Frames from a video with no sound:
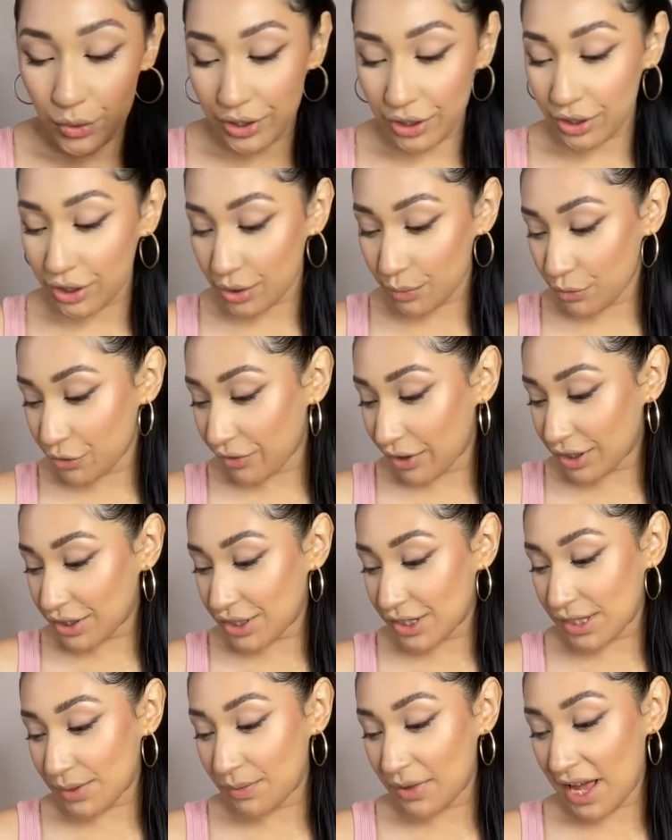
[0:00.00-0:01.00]
are going to move on to
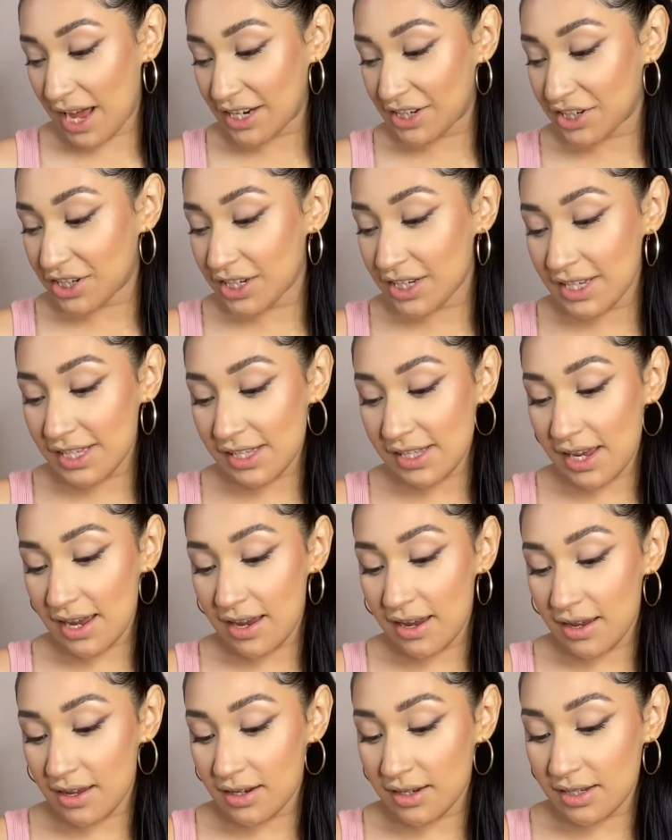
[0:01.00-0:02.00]
some lashes,
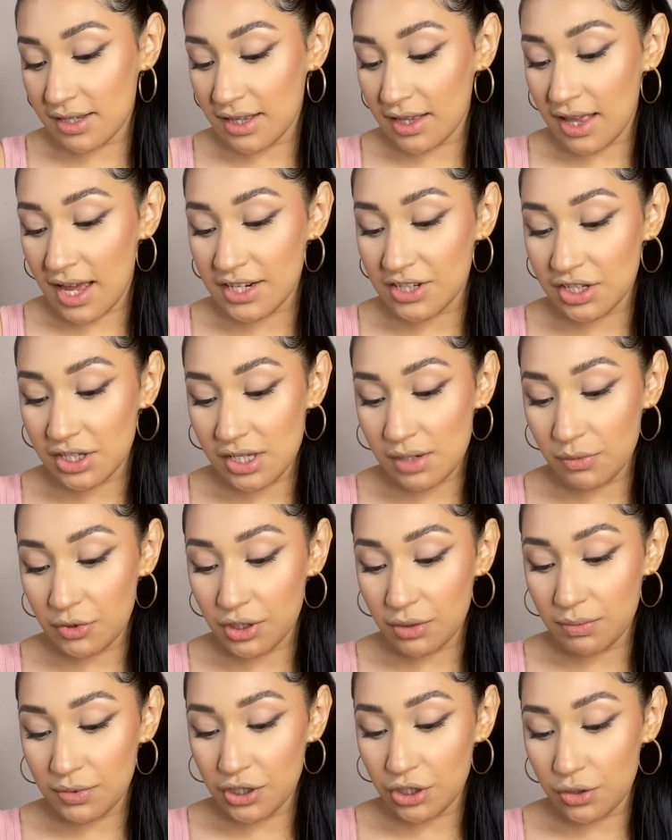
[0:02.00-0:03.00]
and the lashes I'm going
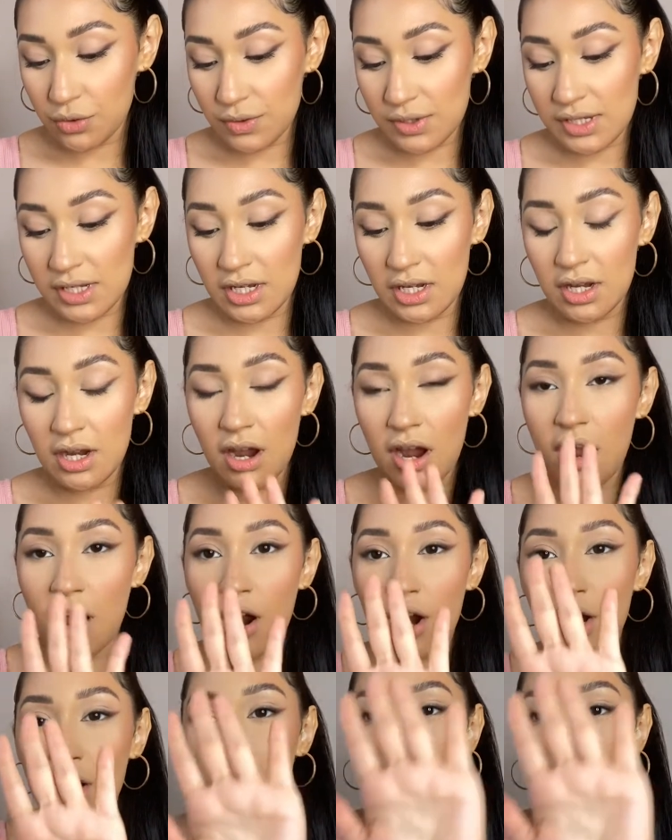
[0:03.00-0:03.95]
to be using are